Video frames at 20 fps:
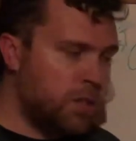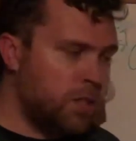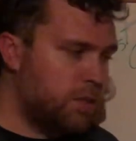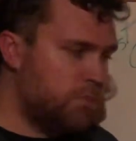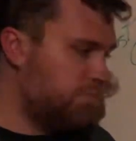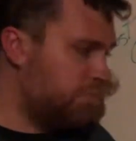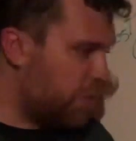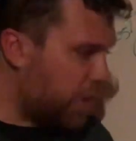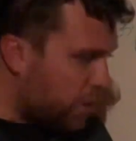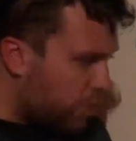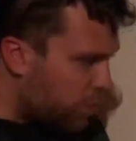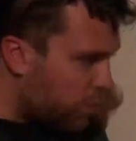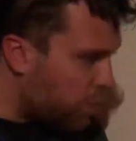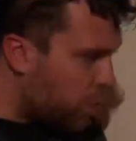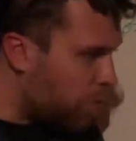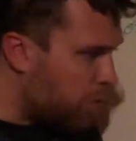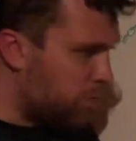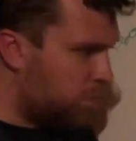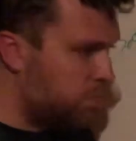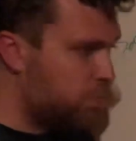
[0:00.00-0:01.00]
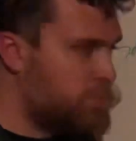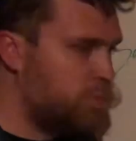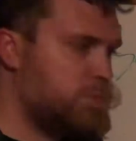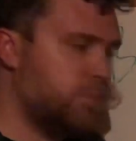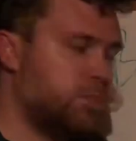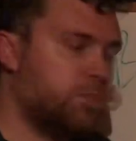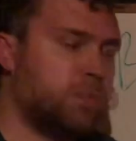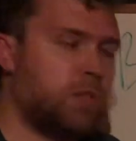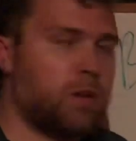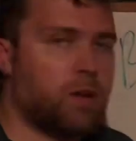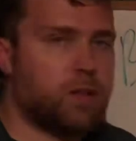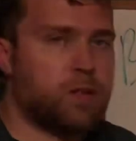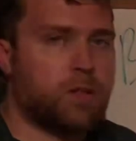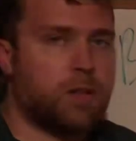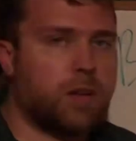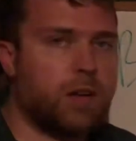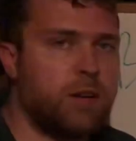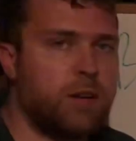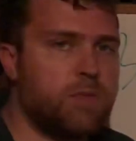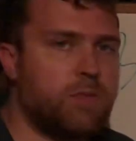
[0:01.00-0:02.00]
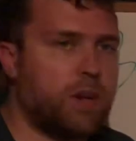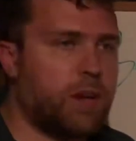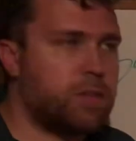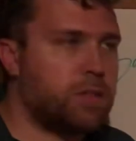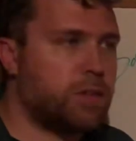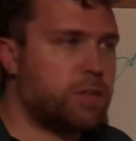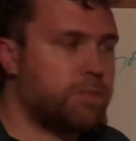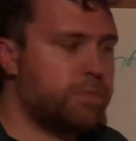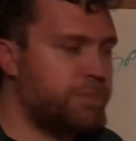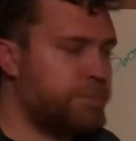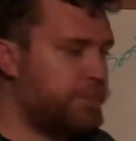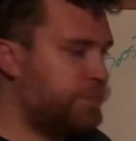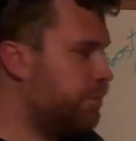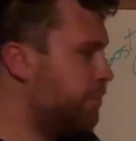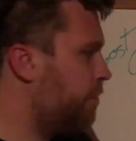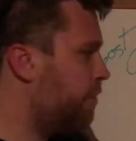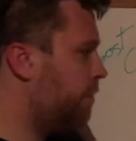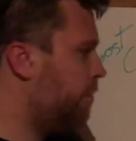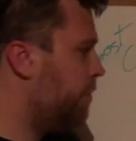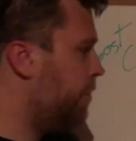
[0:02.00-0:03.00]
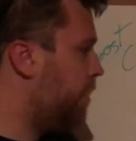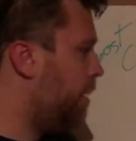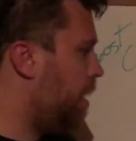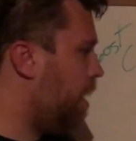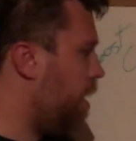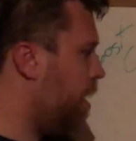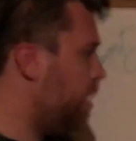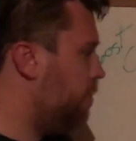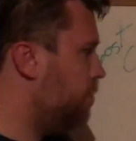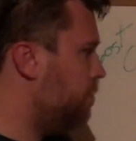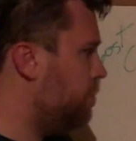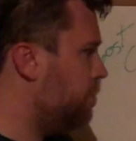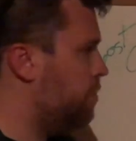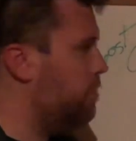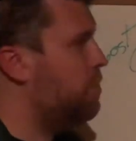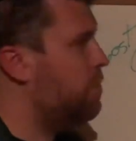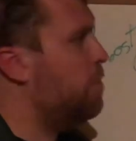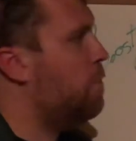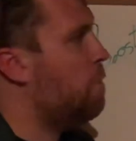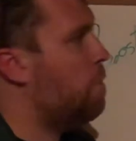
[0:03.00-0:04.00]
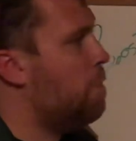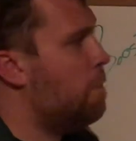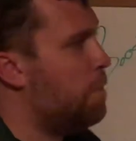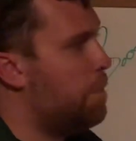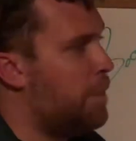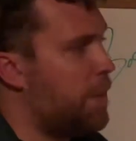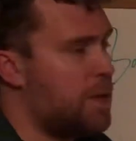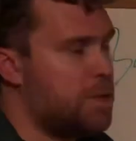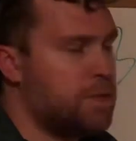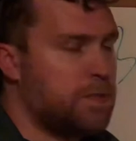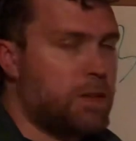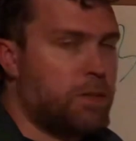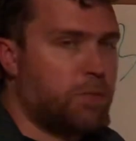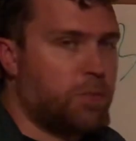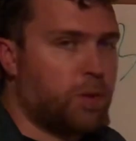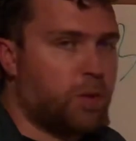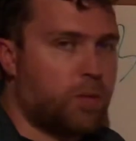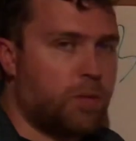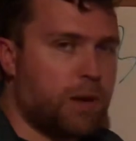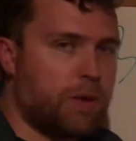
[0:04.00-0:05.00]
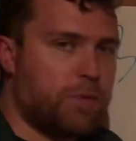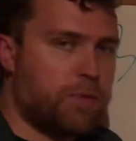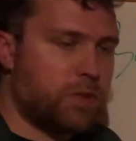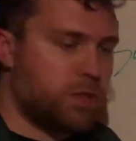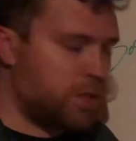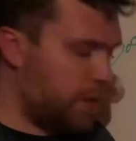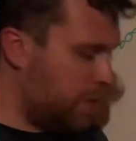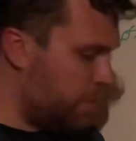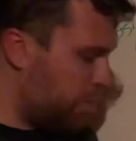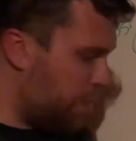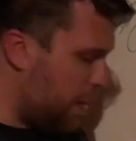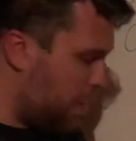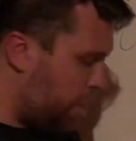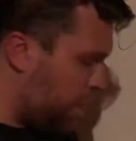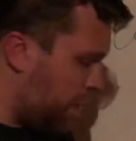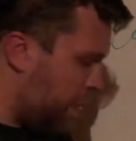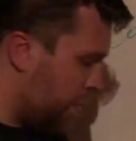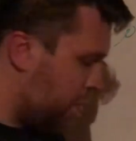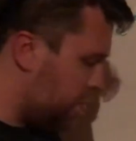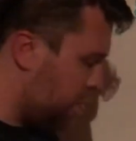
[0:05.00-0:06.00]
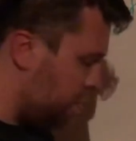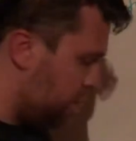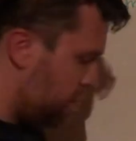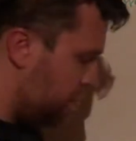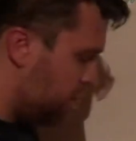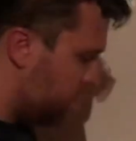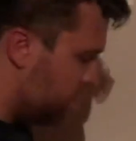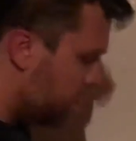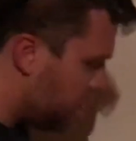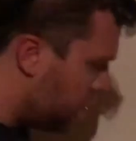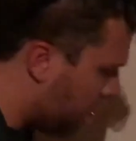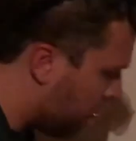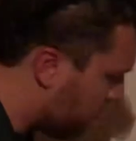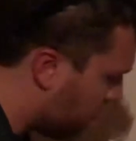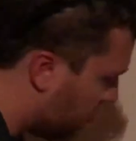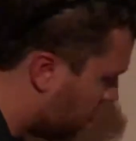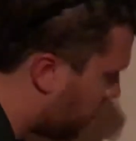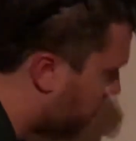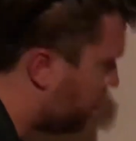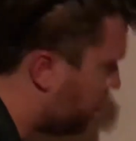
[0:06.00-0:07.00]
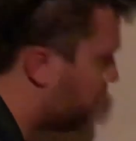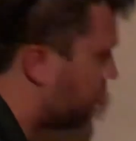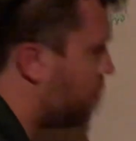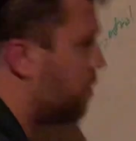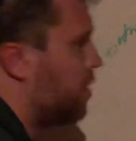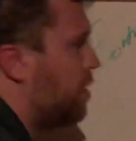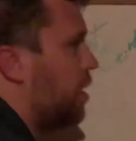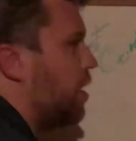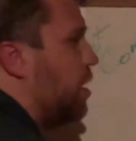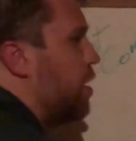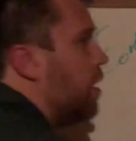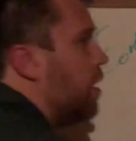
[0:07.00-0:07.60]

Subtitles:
Therefore, the car's going to go faster. All right, that's it for the reference leak bypass. I'm going to go ahead.